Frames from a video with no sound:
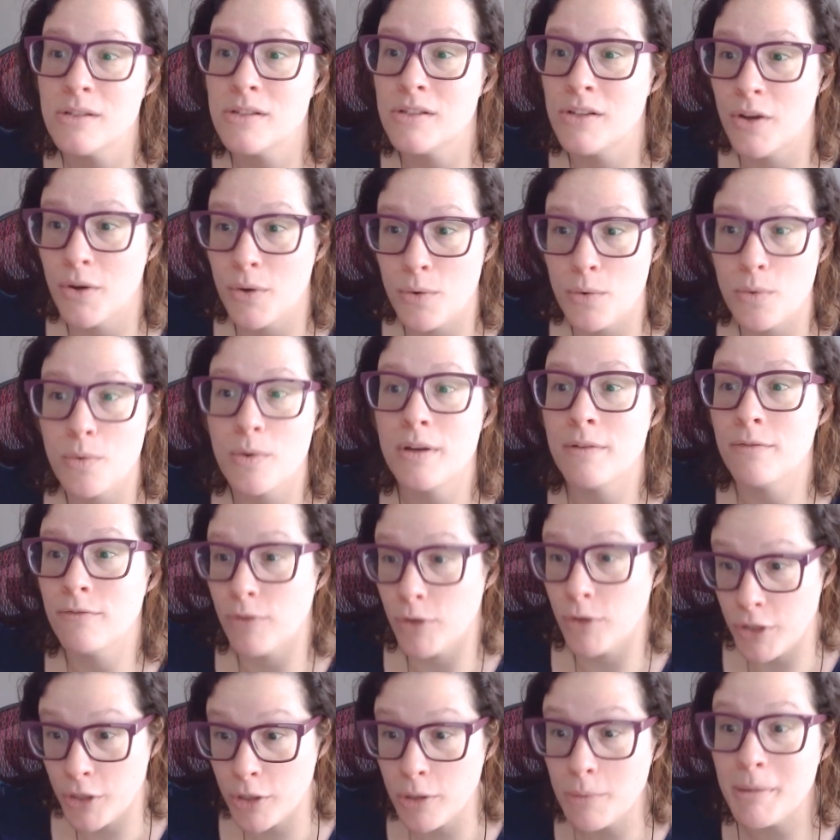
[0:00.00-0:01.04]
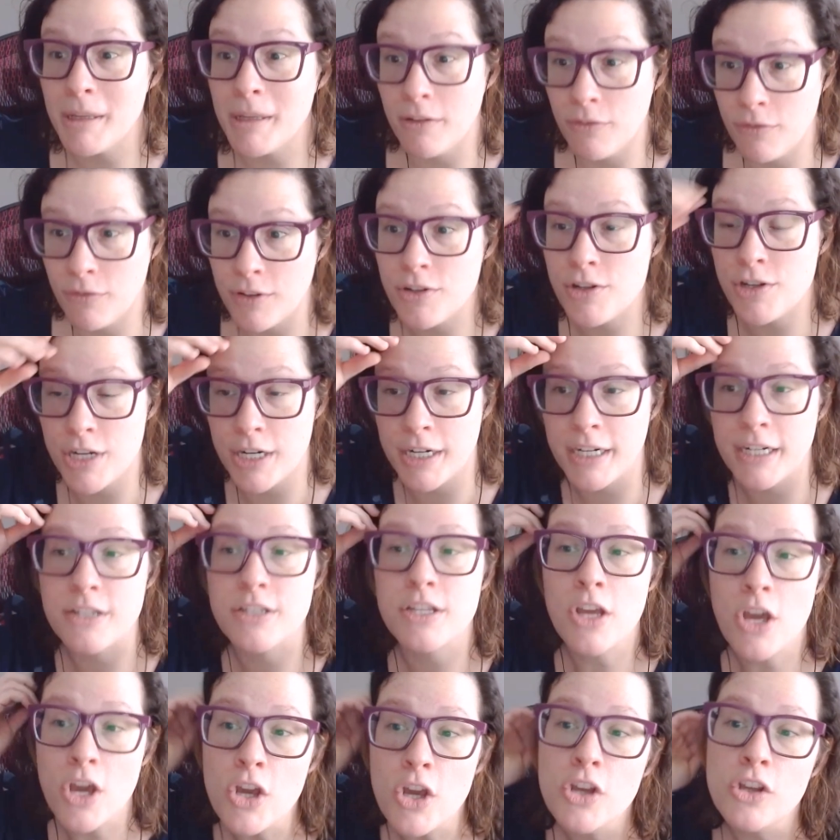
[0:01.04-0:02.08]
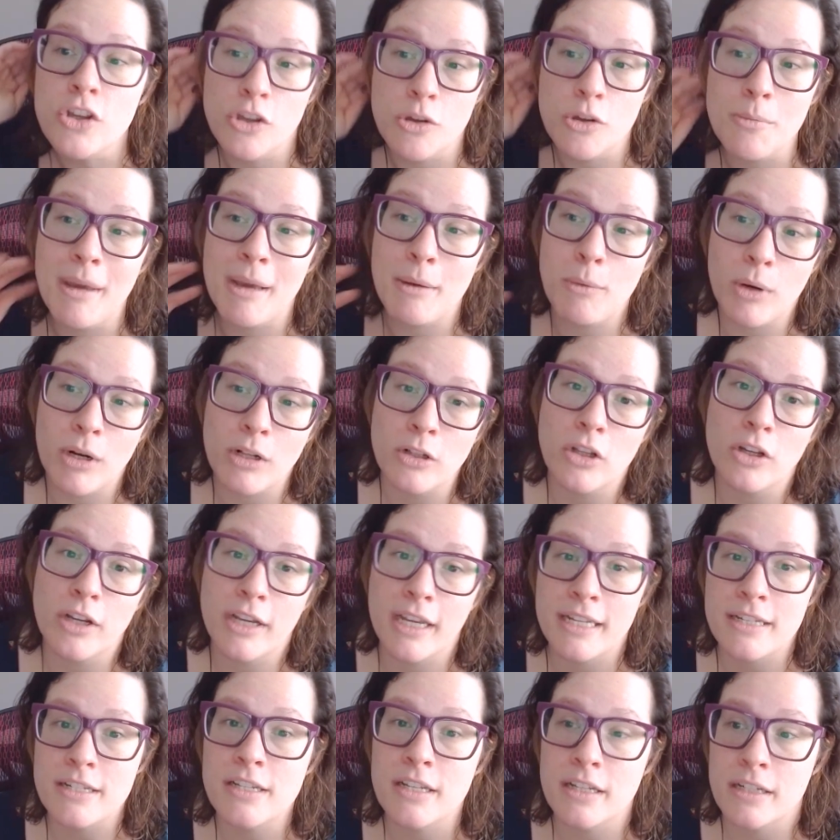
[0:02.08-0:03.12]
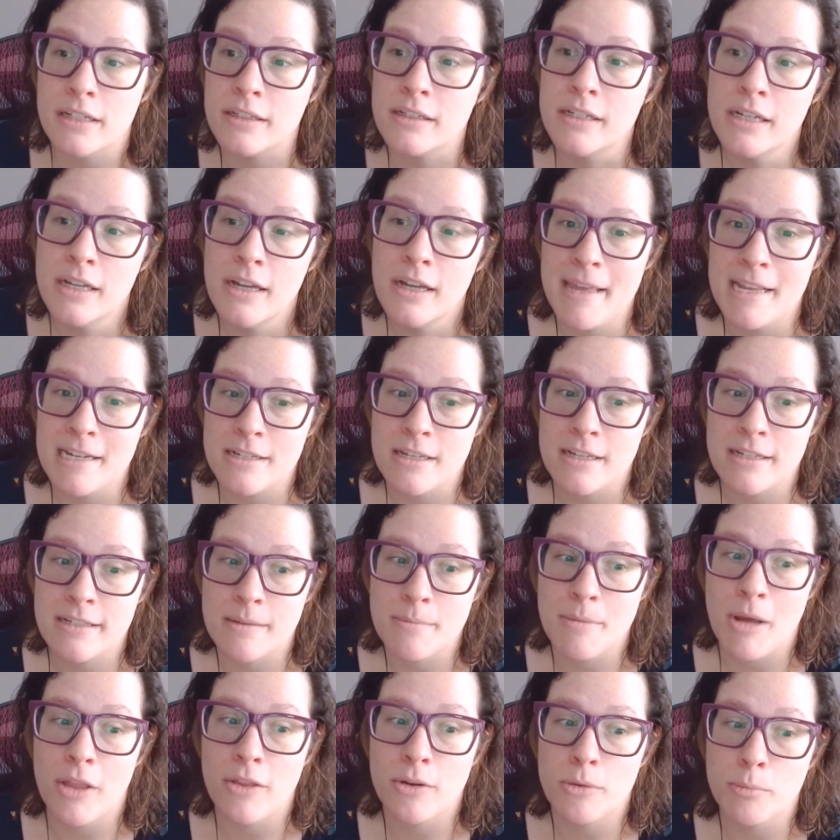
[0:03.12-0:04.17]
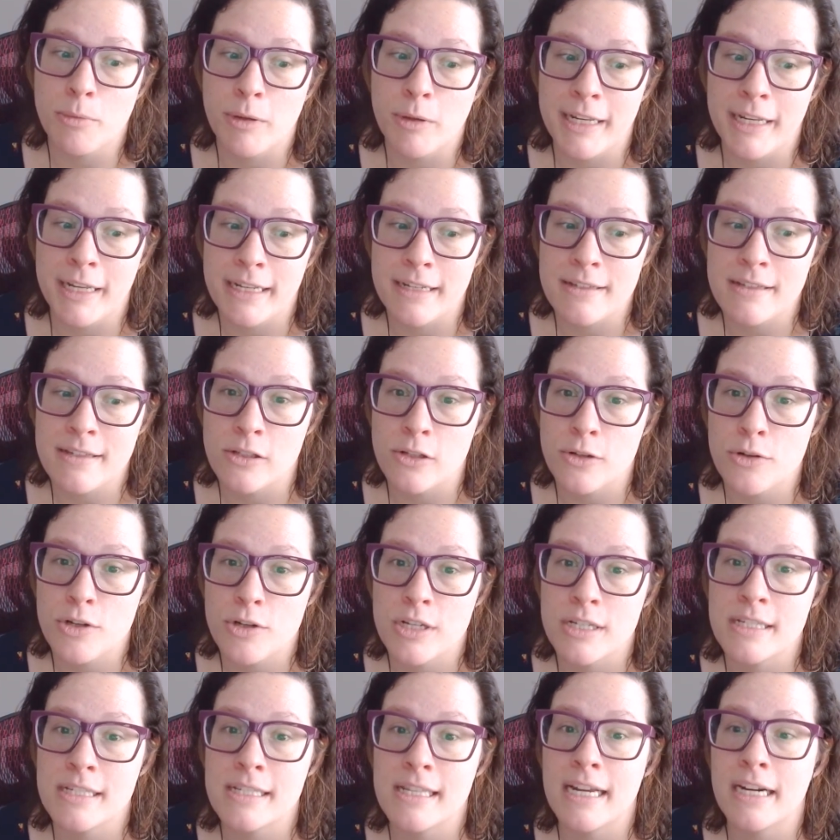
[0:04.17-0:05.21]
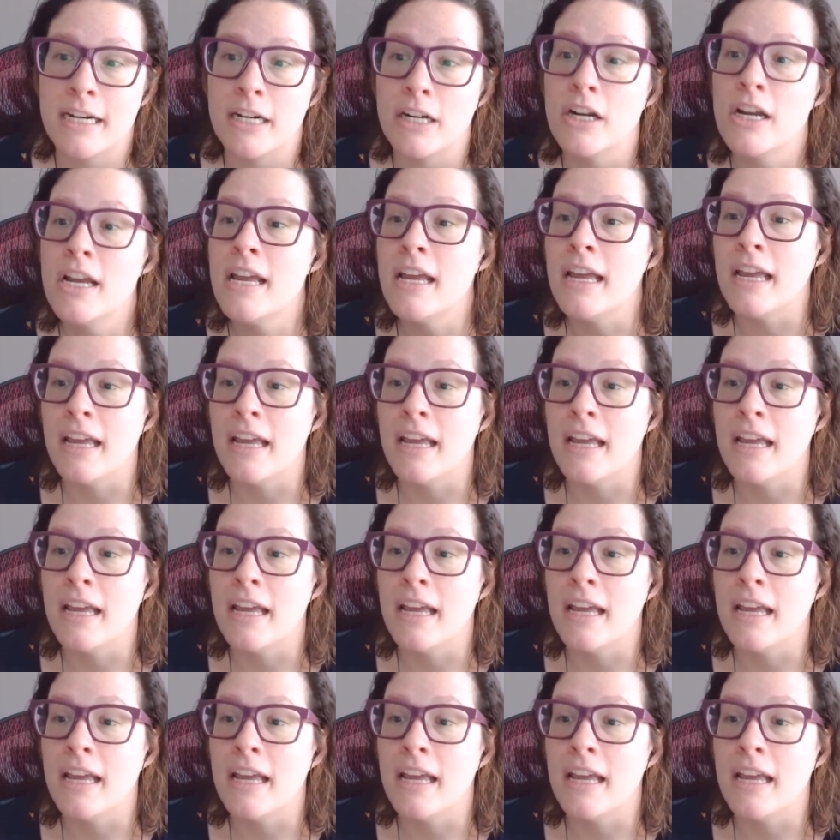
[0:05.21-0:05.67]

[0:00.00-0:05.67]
So for your beneficiaries, you may want to look into some other planning solutions there.